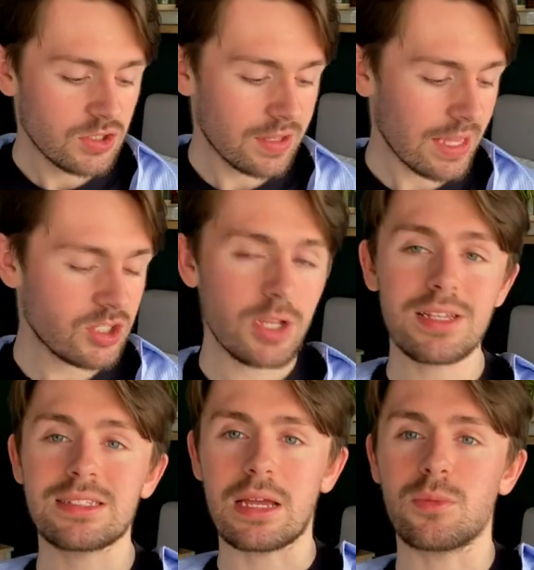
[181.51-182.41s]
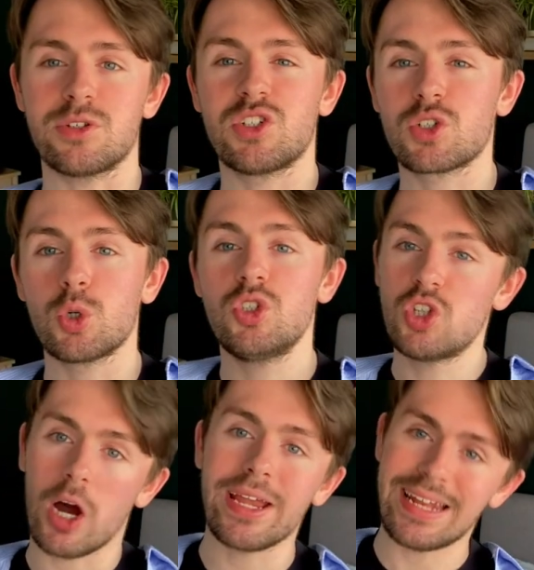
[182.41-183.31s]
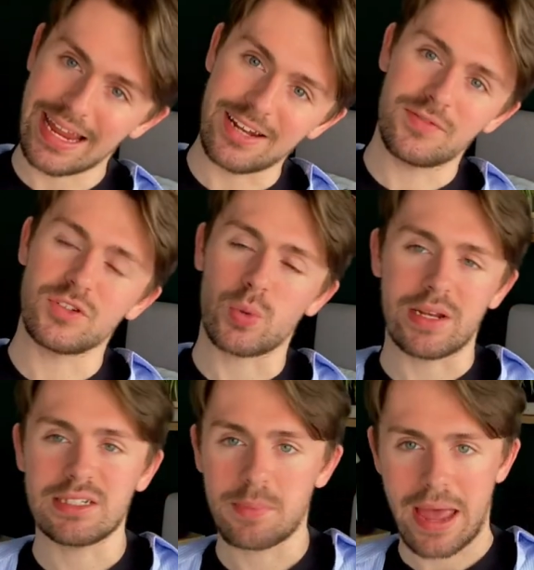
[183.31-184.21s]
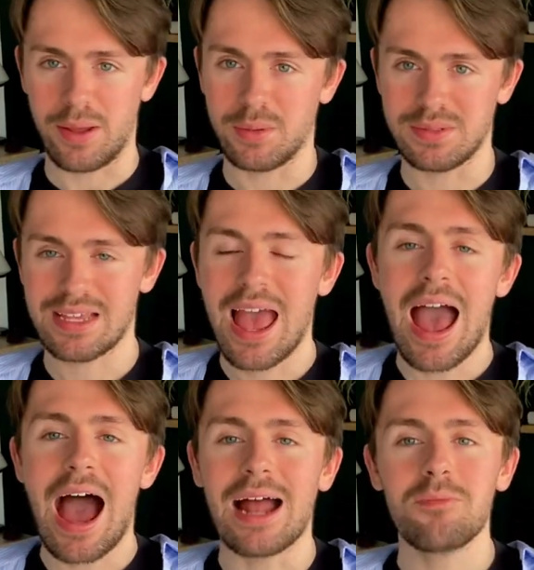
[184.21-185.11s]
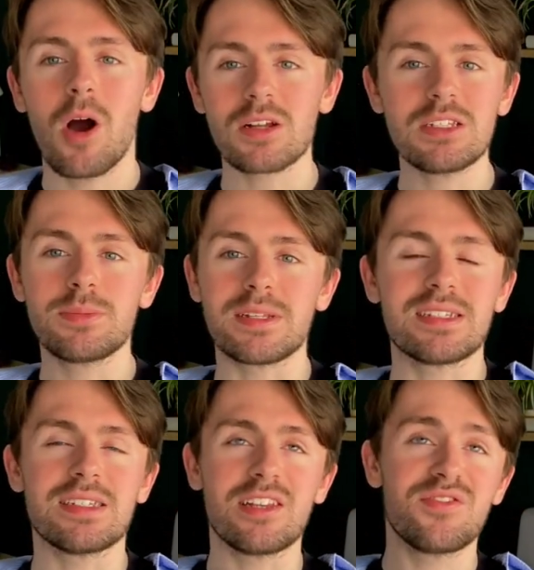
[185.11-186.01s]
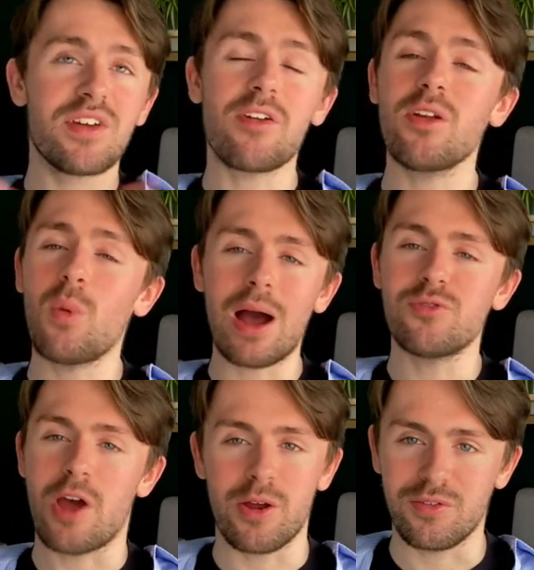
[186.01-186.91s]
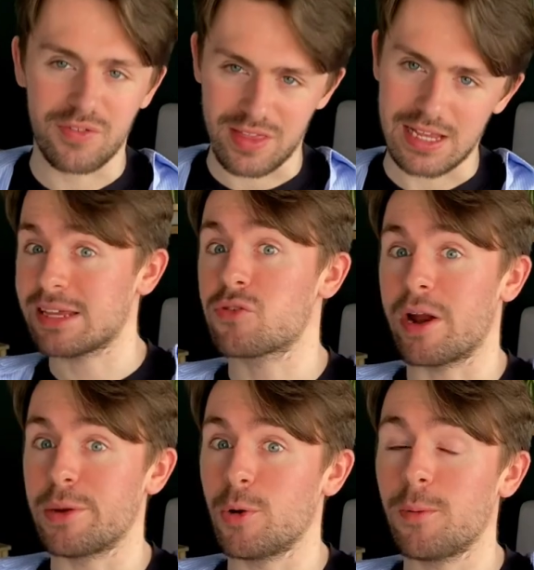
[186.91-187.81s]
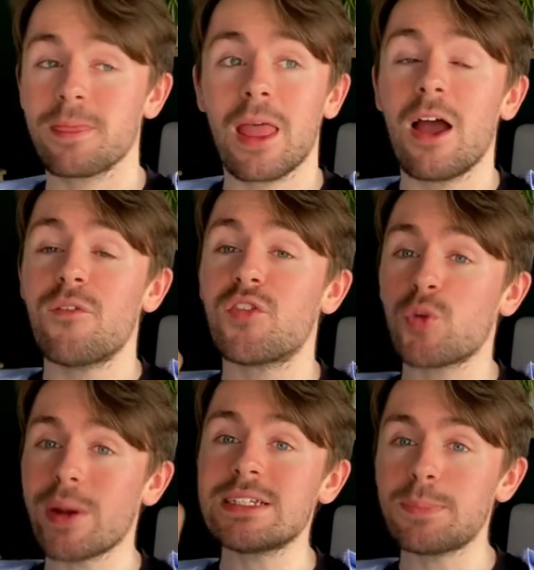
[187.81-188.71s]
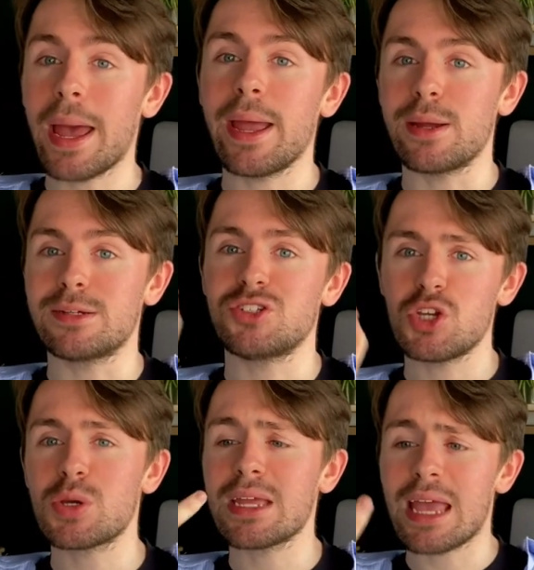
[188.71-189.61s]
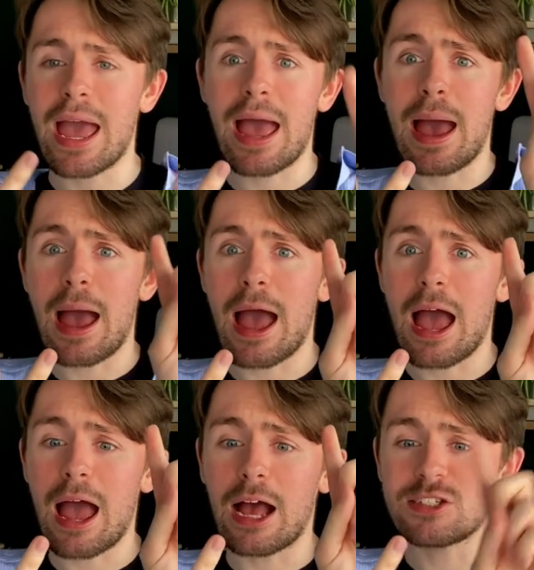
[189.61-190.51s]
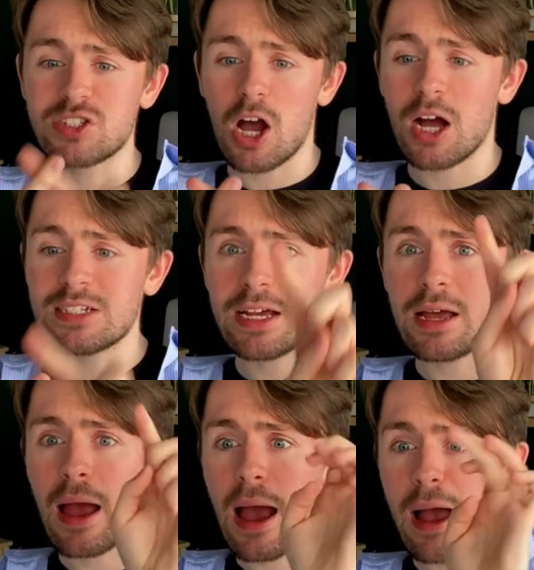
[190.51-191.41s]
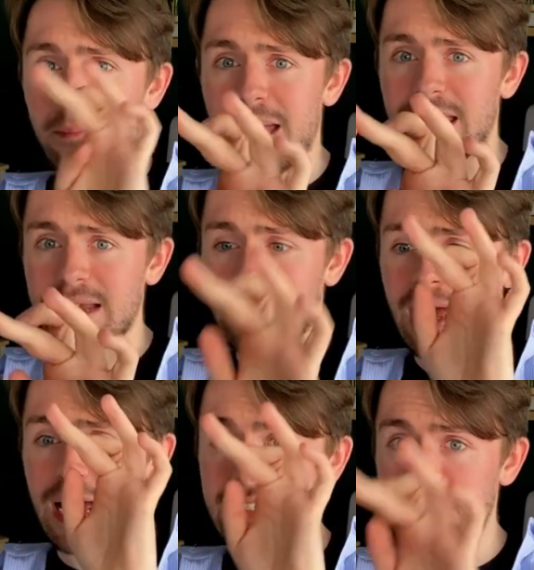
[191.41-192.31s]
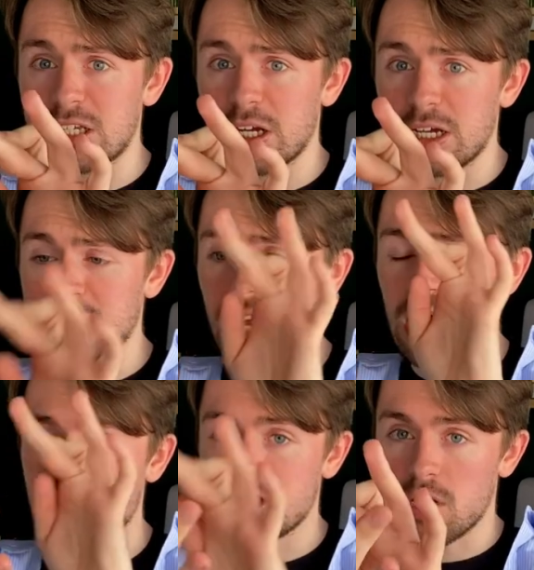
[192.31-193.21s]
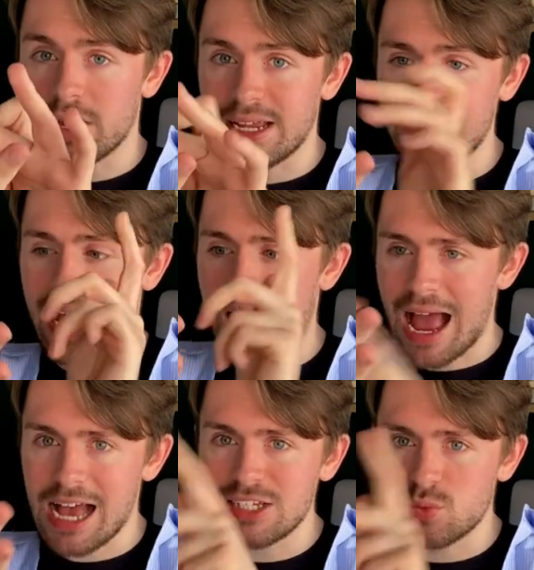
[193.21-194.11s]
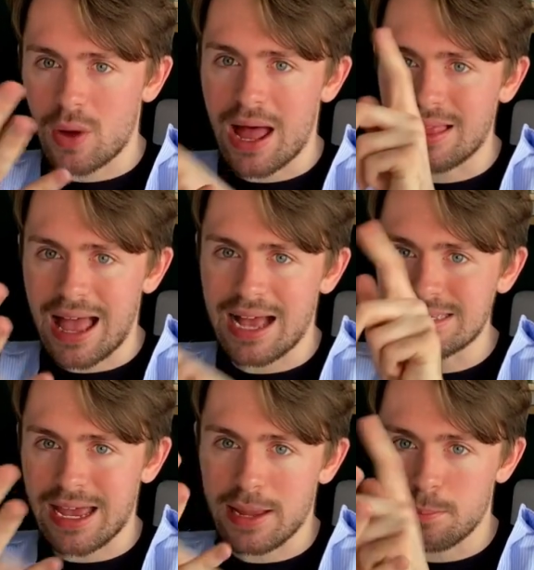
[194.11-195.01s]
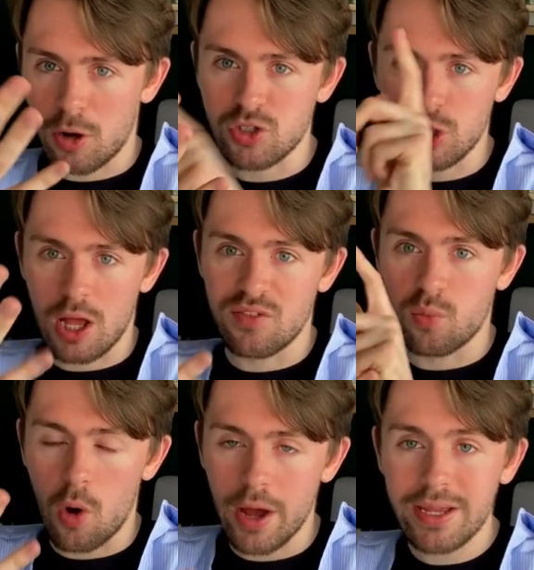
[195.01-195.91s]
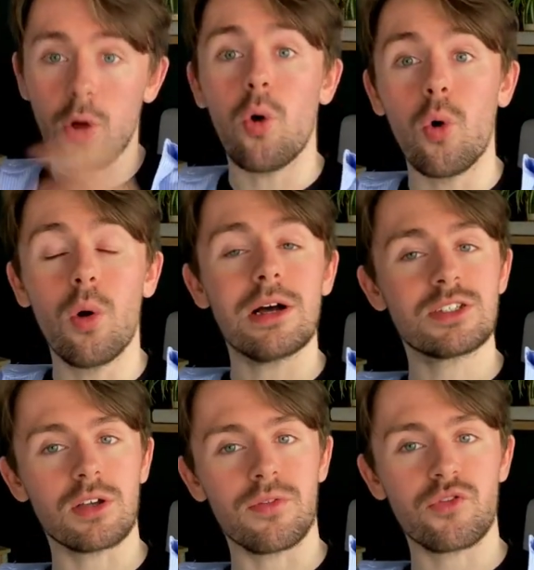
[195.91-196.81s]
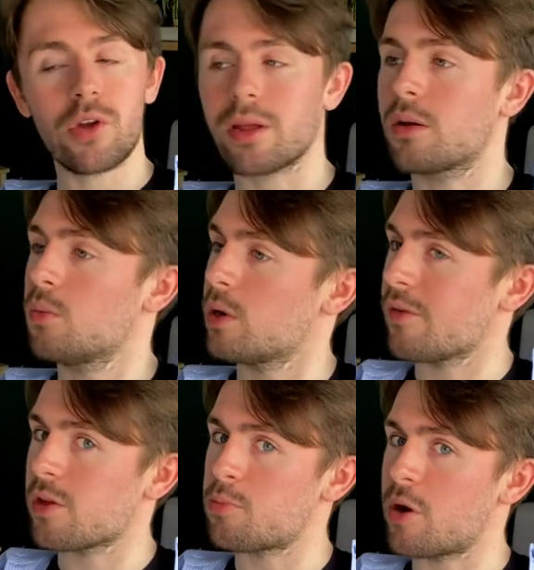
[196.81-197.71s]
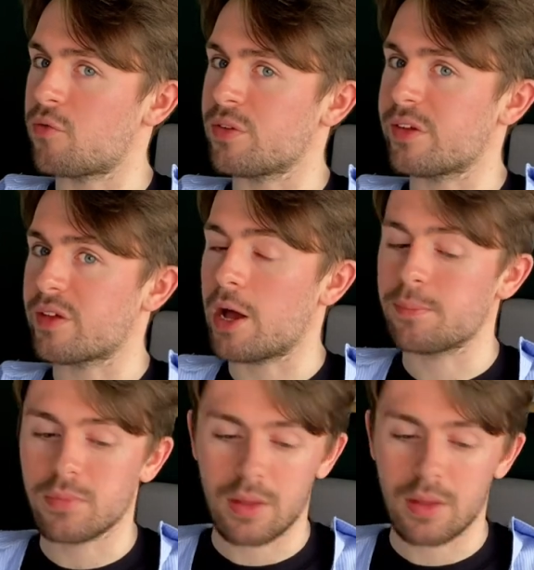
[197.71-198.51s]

So they do this thing which is called dine in for 20 pounds. And Marks and Spencer's is very well known for this. Incredible. For 20 pound, you can get a starter, a main, a dessert, a side, as well as a bottle of wine or a soft drink, whatever your preferences are.